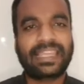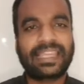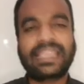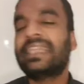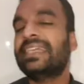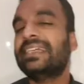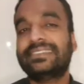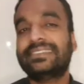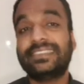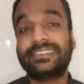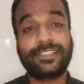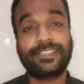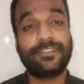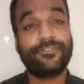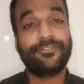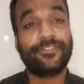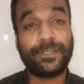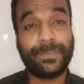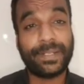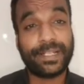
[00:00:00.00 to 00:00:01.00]
system
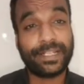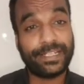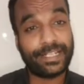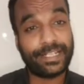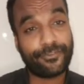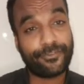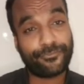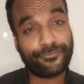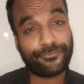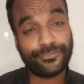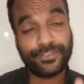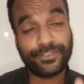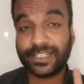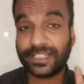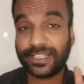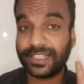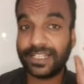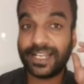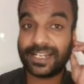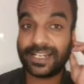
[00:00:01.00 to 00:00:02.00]
will be
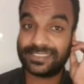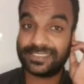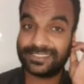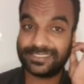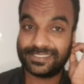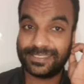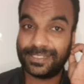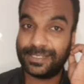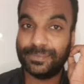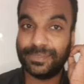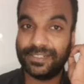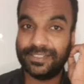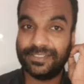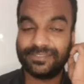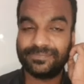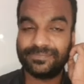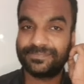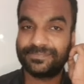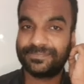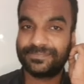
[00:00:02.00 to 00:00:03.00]
definitely unstable.
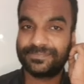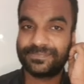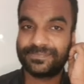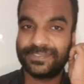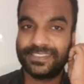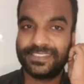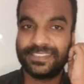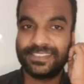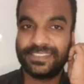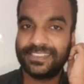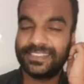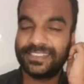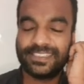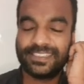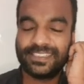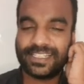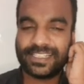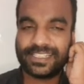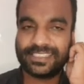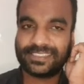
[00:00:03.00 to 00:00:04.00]

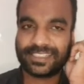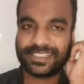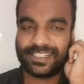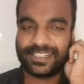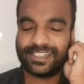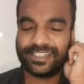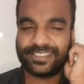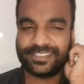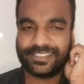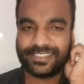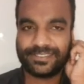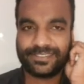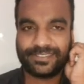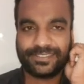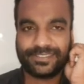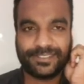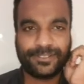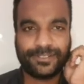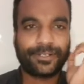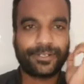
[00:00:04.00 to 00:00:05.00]
That is the condition.
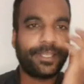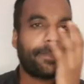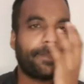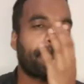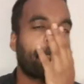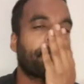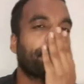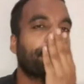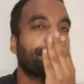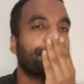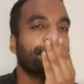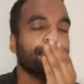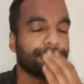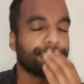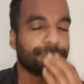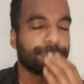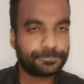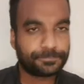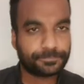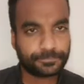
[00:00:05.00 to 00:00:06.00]
Okay.
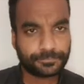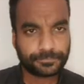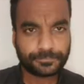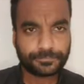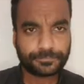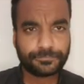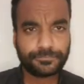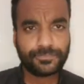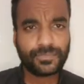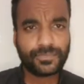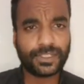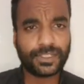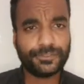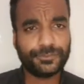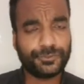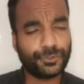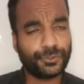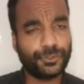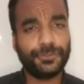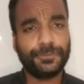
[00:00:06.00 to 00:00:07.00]

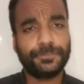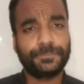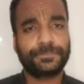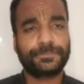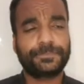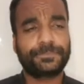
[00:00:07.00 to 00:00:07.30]
So,